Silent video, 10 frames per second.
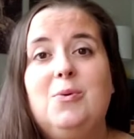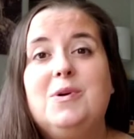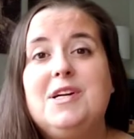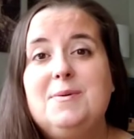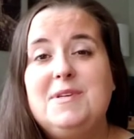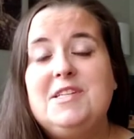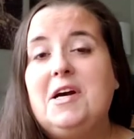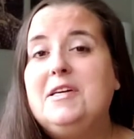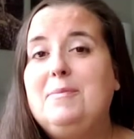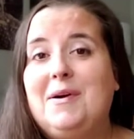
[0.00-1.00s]
We're going to be
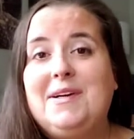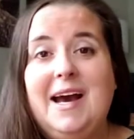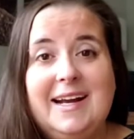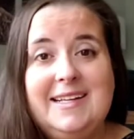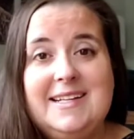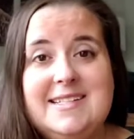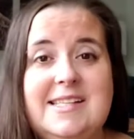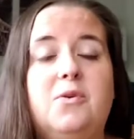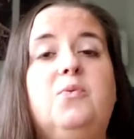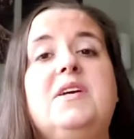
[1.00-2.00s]
talking about
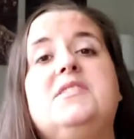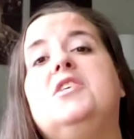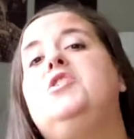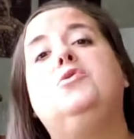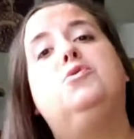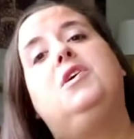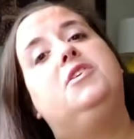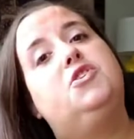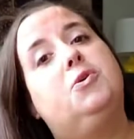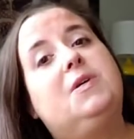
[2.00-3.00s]
kindness and ways that you
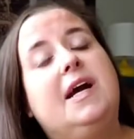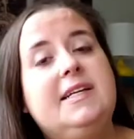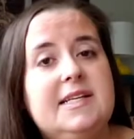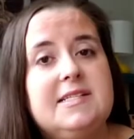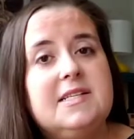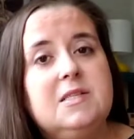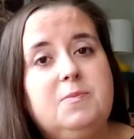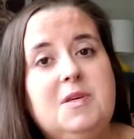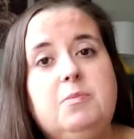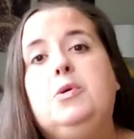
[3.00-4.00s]
can show kindness to the
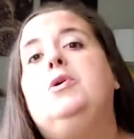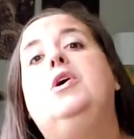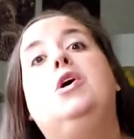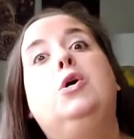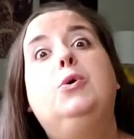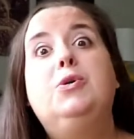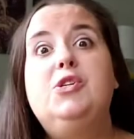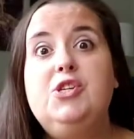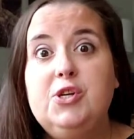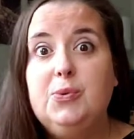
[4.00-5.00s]
people who
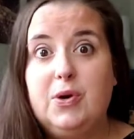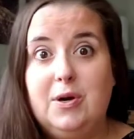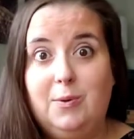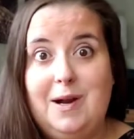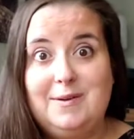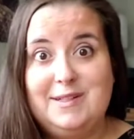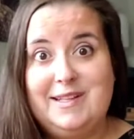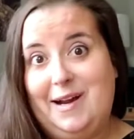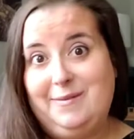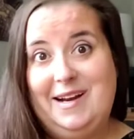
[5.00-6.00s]
you are around a
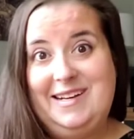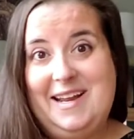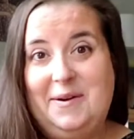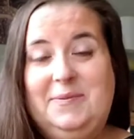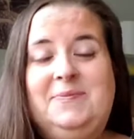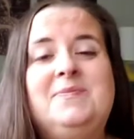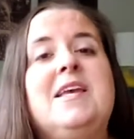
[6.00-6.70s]
lot right now,